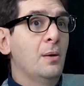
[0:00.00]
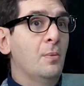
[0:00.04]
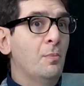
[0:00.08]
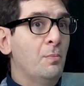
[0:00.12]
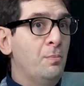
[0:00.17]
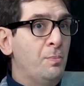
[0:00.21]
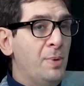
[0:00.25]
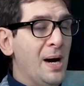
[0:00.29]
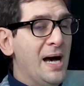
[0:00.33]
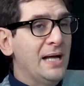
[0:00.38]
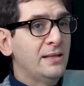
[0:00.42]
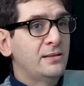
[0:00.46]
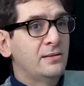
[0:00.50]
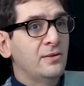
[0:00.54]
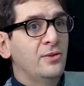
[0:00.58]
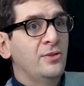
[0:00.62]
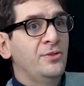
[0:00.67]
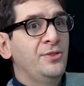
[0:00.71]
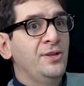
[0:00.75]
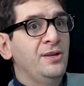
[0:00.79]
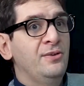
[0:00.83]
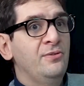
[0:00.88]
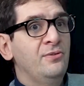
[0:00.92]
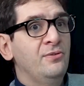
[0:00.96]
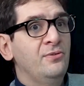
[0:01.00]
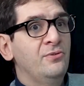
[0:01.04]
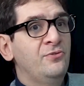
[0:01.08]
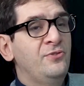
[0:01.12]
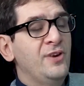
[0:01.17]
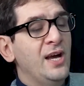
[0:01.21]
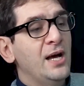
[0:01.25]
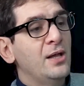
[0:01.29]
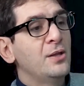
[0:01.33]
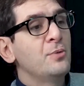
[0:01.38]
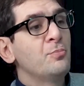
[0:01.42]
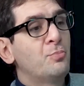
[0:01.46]
But the
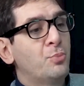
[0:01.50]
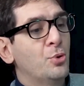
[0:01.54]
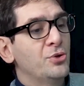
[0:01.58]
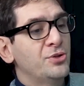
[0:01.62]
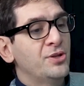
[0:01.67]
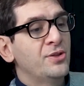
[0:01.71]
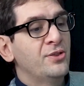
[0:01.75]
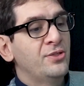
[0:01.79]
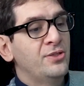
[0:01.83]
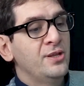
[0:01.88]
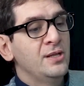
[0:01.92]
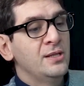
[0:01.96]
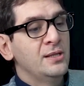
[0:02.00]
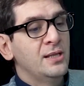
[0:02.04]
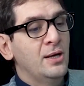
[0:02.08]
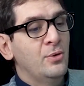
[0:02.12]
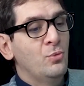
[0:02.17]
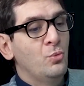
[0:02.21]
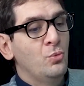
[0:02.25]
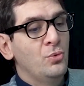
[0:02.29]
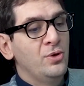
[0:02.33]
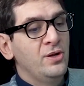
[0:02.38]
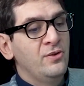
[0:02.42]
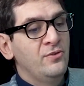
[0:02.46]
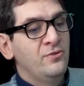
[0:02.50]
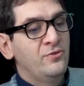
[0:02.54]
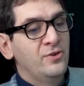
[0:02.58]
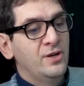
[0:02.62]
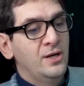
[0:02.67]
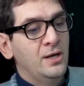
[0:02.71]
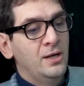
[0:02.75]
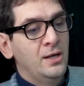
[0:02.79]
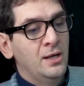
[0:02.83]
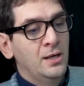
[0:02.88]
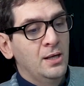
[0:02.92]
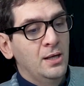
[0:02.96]
very important thing that we've
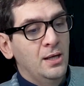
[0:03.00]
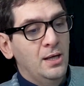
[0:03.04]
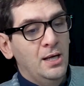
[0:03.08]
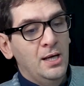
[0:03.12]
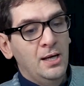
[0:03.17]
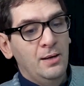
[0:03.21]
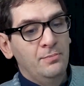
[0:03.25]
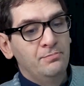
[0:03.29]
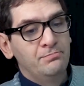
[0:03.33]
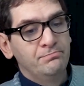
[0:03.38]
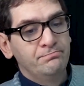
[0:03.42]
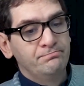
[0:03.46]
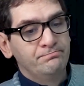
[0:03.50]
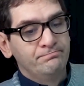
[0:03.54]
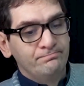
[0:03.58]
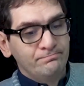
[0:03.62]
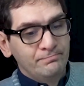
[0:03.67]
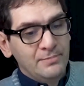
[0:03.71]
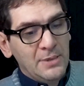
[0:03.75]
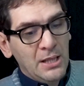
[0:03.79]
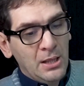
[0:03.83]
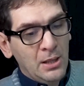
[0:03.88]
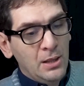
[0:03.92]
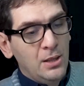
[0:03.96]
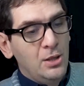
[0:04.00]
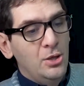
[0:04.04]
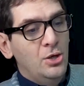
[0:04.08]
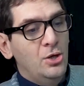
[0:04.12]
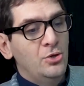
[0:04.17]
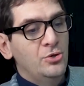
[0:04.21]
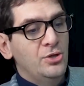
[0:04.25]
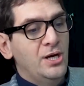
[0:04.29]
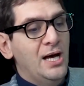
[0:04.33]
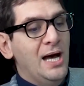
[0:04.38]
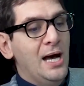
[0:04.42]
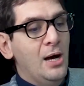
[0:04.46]
uh,
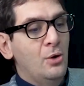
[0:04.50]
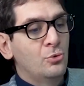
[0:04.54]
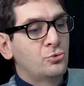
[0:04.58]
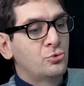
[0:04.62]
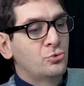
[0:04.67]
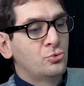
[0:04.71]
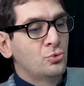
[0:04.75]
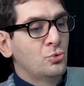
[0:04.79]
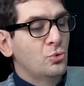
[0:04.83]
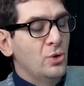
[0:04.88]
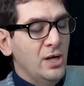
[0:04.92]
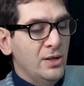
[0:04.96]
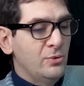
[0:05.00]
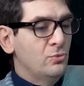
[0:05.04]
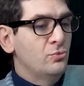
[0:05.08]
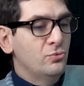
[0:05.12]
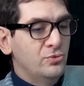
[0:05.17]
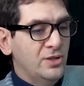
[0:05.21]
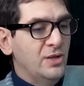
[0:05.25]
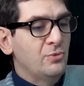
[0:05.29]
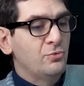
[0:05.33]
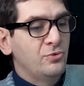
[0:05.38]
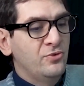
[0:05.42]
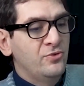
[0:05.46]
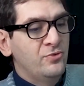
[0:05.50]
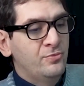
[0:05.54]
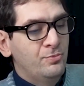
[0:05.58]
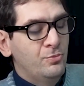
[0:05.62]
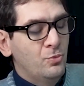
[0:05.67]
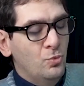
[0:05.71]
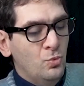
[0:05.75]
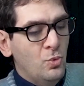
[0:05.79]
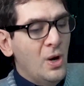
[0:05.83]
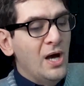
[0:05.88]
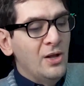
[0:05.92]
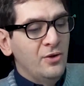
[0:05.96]
learned how to do, and that
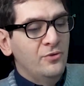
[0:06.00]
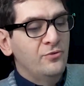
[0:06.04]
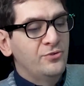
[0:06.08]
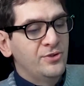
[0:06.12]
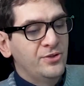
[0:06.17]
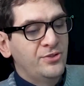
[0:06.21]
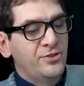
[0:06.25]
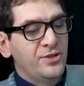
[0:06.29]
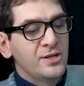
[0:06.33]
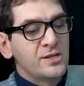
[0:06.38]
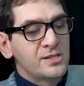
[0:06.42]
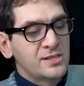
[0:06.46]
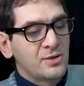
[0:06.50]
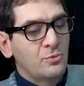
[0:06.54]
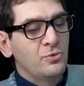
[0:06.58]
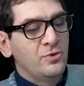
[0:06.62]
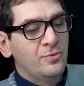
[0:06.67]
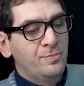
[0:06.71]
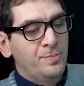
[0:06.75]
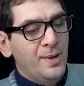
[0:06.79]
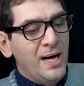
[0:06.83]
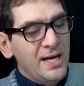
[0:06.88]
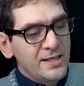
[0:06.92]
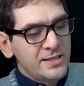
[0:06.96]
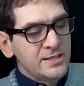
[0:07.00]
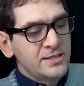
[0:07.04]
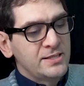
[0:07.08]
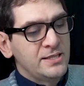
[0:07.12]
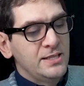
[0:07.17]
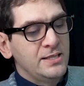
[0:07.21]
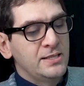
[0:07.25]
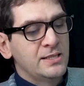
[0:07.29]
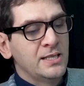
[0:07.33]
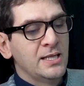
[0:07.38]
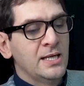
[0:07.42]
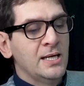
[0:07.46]
one of the things that we've
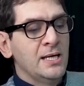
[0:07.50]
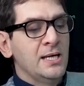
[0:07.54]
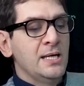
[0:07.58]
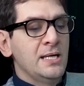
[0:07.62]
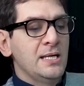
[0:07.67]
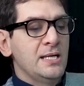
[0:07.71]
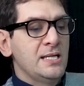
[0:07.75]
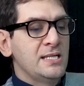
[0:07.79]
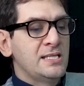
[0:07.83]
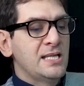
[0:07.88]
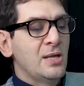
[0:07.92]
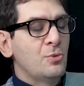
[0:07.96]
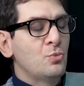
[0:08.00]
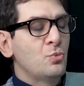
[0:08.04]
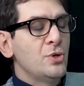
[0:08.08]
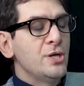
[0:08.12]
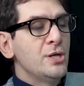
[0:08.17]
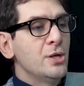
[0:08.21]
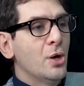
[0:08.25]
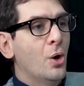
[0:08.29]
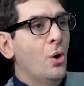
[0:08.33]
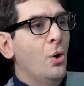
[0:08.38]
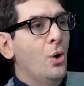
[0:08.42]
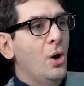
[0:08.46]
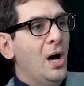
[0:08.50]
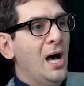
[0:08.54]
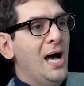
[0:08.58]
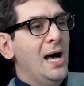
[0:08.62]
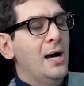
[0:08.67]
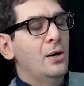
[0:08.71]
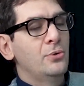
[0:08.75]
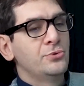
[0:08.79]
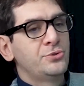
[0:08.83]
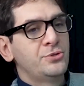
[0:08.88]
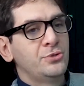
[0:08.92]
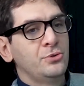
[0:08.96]
patented, is that we know
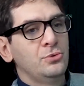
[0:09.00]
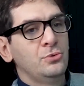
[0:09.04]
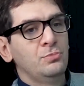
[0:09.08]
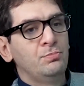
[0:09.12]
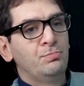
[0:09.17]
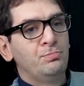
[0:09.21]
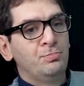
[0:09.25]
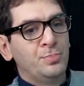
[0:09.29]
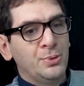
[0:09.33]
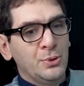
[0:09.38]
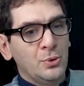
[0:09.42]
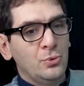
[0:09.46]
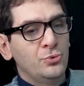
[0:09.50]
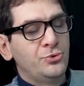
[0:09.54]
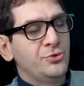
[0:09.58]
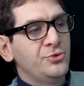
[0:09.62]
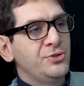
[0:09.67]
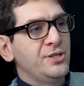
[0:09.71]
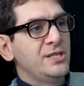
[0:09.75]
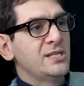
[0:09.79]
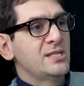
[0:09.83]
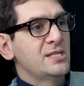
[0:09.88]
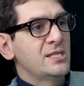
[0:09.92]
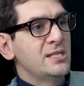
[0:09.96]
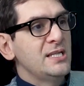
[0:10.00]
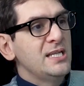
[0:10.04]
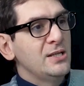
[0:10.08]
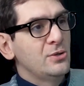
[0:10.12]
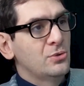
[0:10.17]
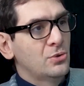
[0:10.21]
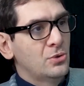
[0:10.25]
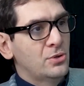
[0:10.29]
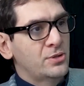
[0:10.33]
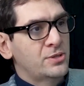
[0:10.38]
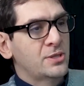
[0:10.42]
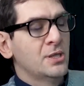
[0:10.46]
how to put these
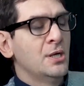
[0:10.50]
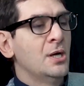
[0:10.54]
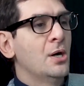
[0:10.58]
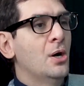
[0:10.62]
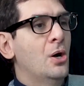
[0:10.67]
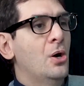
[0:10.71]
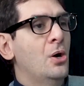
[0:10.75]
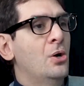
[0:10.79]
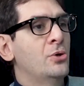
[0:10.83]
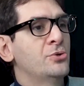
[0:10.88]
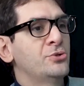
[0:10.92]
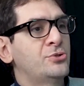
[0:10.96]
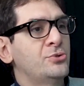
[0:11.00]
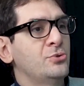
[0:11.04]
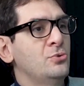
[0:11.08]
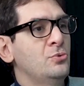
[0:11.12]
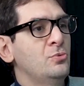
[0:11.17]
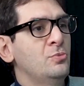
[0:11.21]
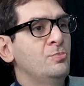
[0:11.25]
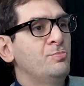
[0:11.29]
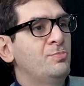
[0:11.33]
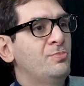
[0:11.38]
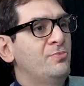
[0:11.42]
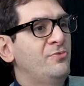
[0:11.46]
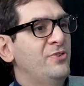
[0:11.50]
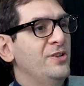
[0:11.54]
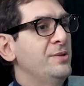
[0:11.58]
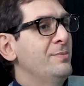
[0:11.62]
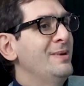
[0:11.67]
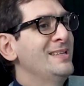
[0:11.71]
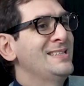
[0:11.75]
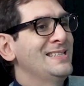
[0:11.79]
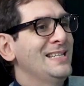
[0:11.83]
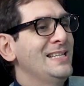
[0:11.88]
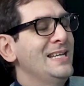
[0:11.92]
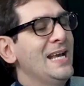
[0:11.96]
needles onto
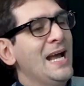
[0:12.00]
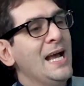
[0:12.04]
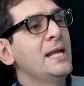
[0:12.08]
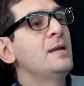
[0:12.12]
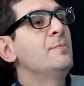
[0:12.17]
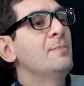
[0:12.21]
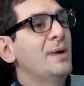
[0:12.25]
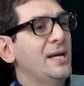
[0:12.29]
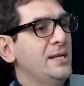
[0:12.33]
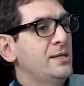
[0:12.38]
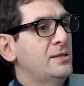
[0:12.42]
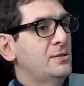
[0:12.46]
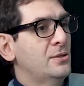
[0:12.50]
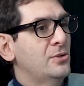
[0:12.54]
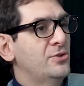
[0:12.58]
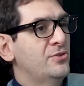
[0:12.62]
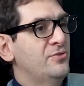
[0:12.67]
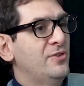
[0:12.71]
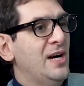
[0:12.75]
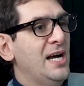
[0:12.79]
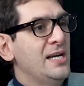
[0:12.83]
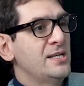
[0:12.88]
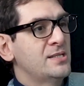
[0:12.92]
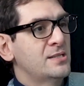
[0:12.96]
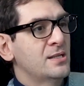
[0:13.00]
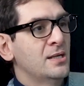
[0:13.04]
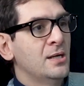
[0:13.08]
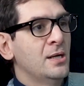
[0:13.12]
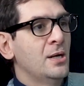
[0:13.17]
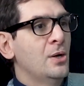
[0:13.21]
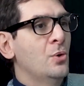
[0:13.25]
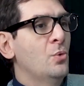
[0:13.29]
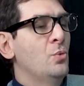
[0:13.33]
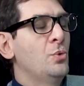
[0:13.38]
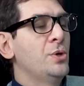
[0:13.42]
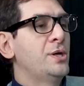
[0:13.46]
fundamentally any medical device.
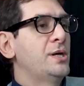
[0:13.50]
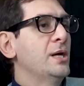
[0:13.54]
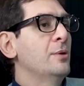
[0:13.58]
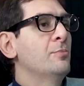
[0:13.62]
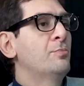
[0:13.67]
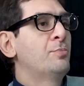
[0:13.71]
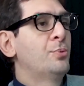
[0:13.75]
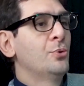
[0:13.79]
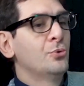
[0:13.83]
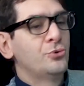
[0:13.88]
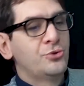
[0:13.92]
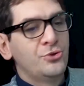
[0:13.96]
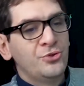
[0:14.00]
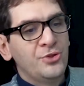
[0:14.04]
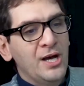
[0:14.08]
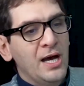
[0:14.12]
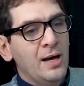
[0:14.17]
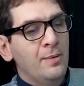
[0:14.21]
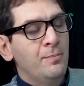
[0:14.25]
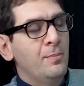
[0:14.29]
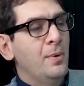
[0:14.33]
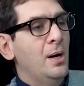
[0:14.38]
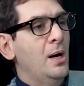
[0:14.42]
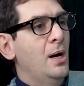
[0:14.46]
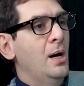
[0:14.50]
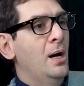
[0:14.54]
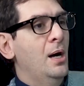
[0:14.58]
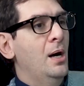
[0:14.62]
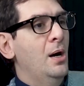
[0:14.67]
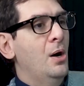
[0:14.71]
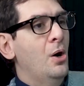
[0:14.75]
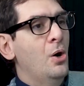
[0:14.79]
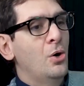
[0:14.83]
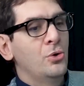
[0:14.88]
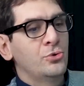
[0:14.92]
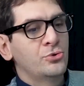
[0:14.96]
We can put them
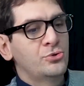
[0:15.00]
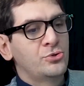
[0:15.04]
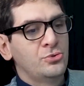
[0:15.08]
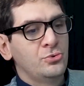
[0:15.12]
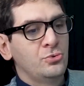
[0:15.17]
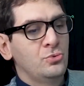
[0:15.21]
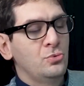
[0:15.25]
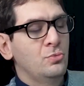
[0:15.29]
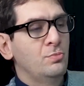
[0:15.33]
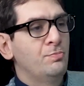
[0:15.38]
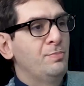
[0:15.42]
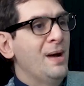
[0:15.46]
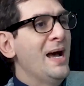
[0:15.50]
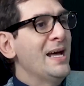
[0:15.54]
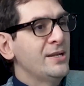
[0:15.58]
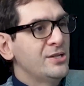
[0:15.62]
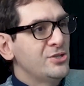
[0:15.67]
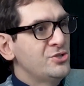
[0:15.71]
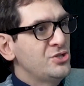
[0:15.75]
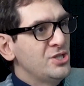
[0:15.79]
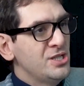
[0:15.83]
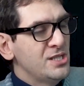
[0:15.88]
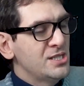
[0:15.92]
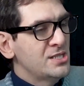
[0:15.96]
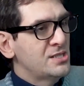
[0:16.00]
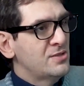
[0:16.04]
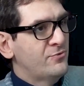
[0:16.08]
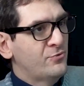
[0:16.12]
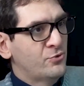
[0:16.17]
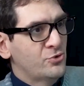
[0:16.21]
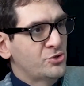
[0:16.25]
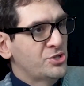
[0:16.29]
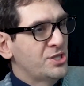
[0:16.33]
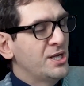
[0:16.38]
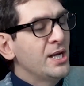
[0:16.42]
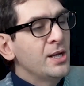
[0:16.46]
onto bandages
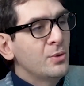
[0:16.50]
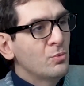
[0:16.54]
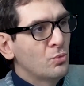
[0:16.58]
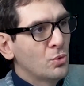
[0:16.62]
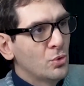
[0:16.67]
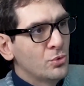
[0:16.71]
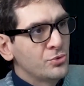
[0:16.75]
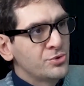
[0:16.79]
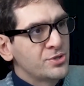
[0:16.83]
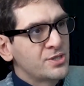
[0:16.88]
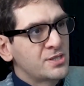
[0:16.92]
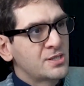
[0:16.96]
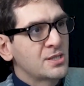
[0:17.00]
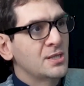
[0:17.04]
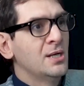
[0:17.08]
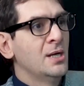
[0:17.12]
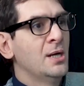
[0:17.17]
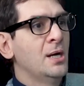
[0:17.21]
for skin wounds.